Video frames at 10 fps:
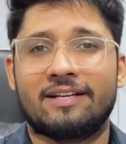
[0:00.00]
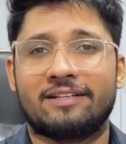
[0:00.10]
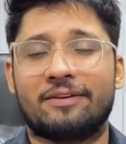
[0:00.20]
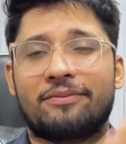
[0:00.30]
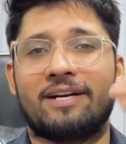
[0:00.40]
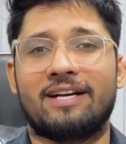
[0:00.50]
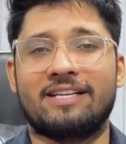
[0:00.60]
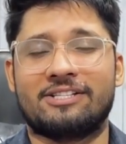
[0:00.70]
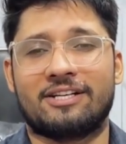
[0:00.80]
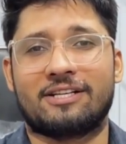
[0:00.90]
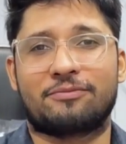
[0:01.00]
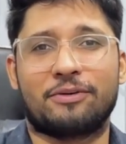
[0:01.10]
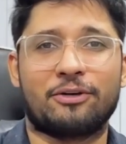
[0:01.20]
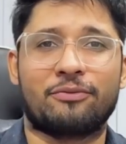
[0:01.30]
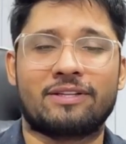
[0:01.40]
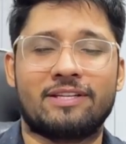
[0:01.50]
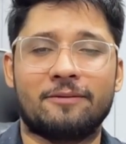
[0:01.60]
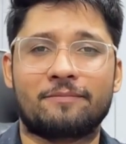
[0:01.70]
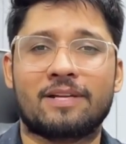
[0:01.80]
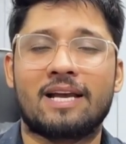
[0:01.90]
definitely share this video with
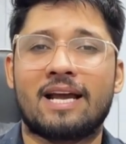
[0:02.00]
them.